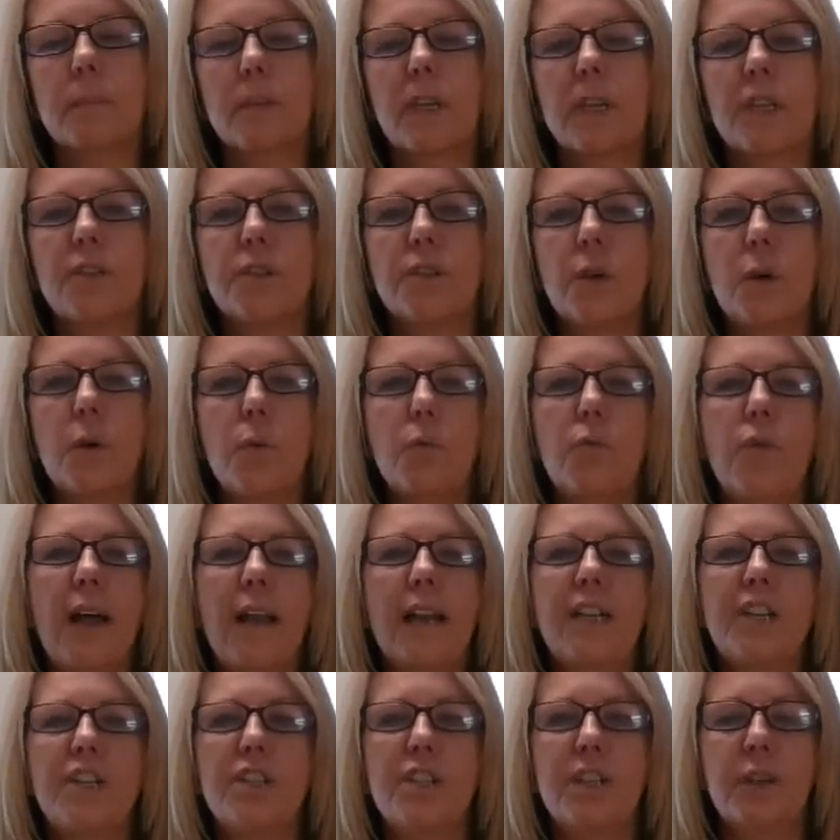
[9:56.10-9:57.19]
So,
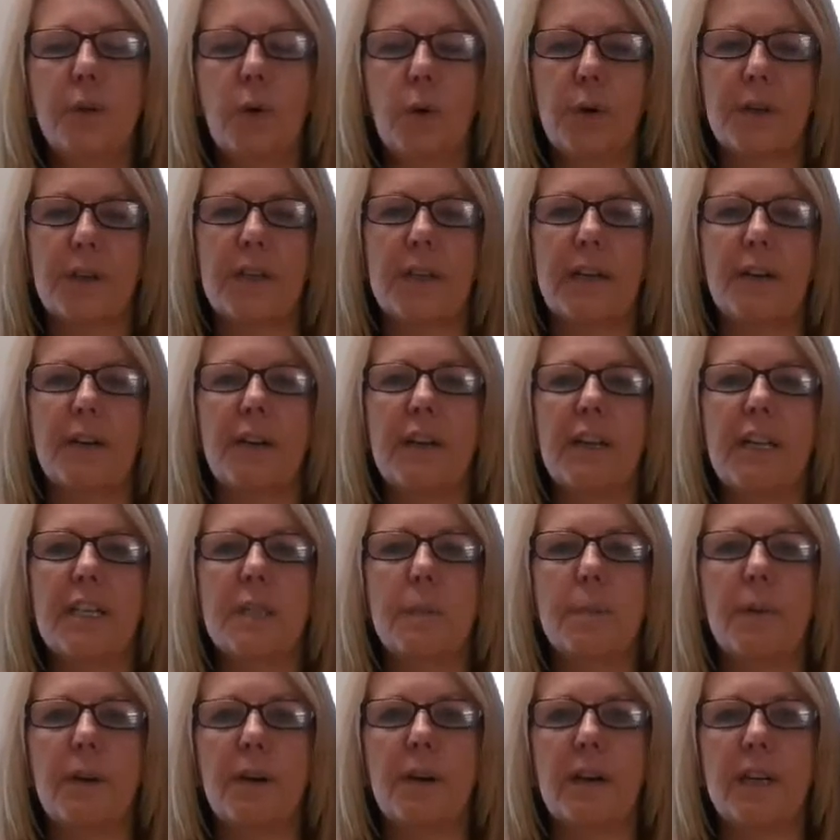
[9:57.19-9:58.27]
relishing ordinary
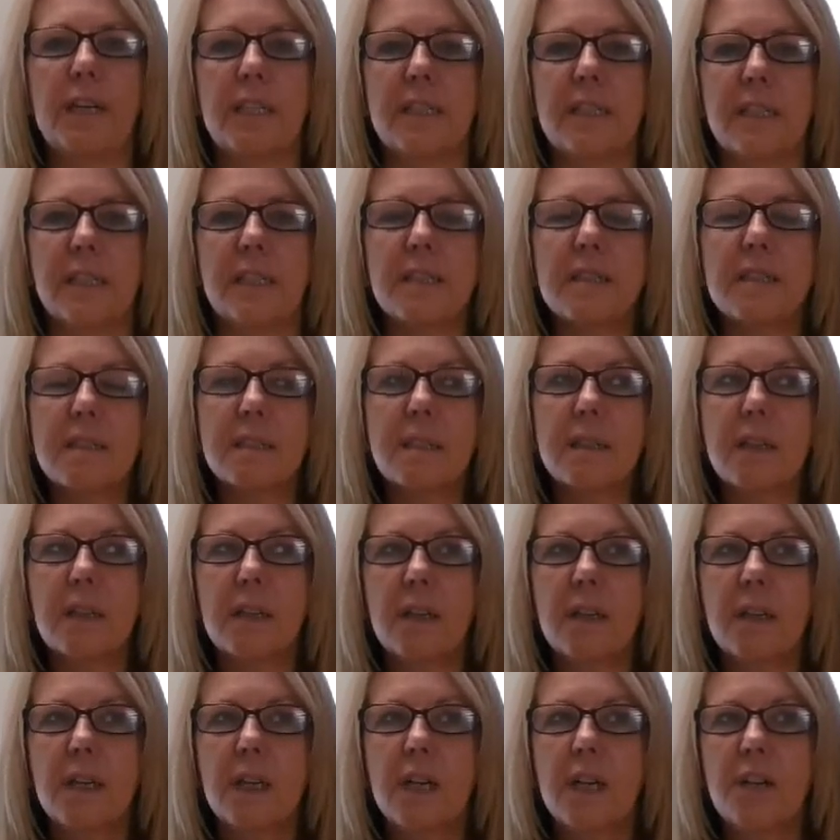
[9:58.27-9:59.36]
experiences.
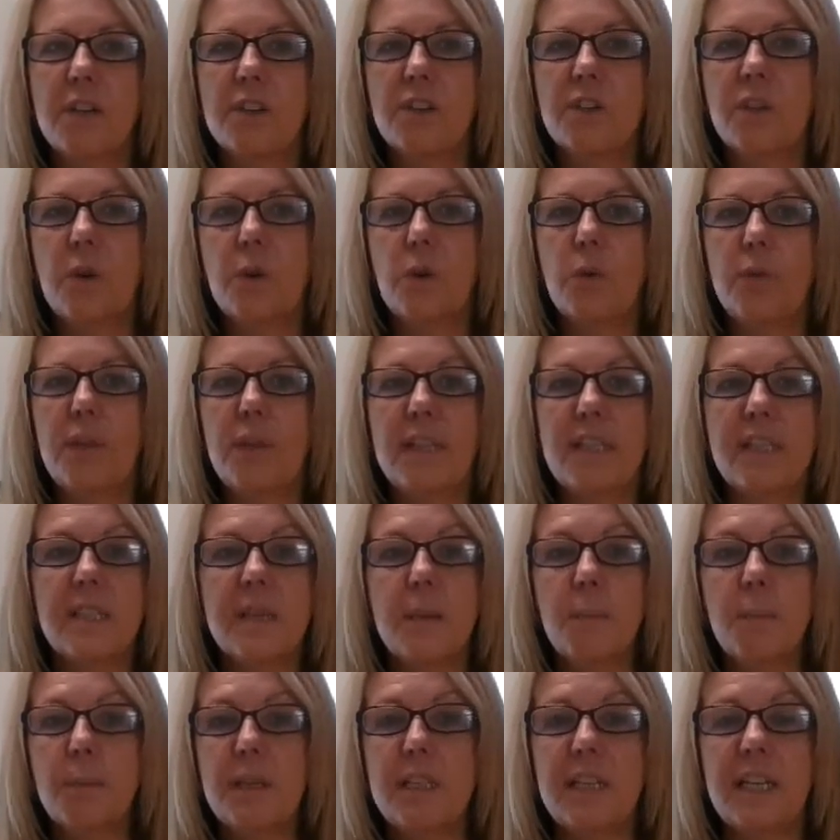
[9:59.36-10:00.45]
So that's
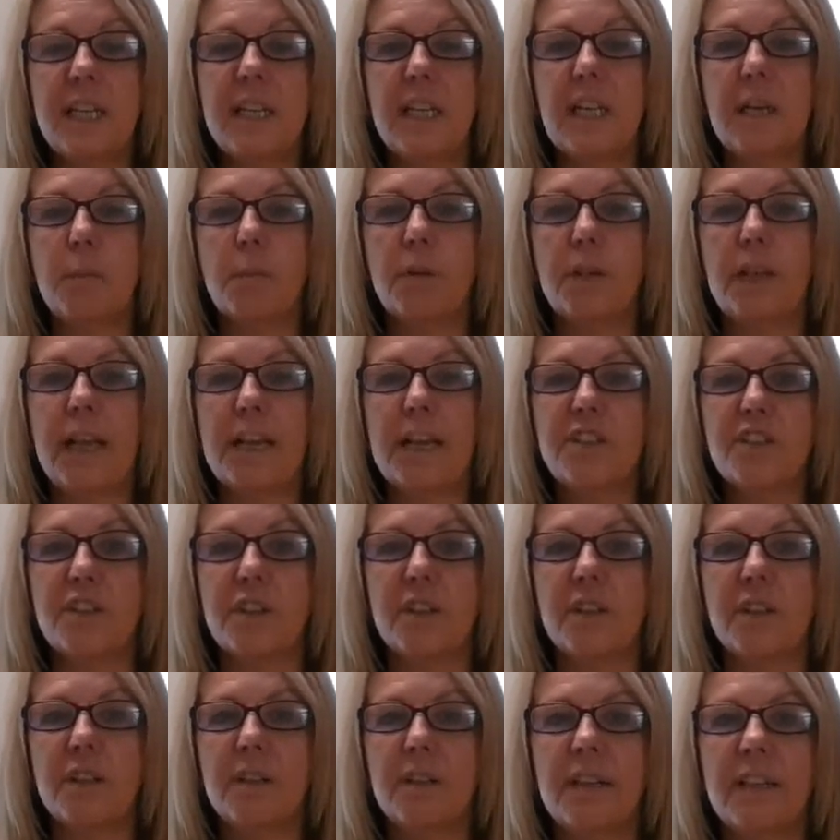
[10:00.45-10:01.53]
simply taking
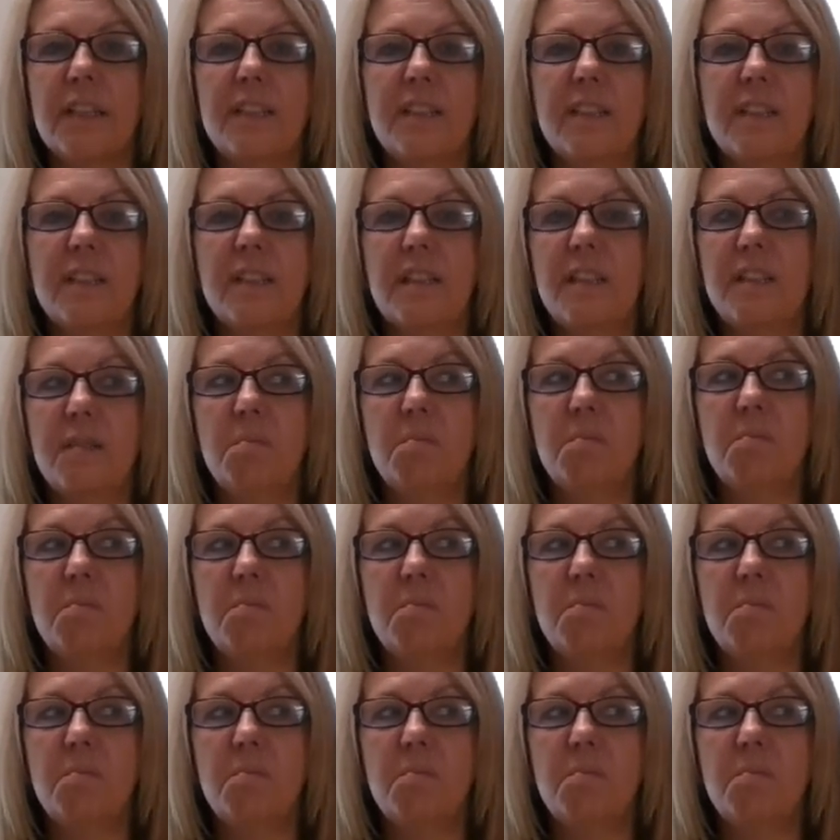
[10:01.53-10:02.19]
pleasure in the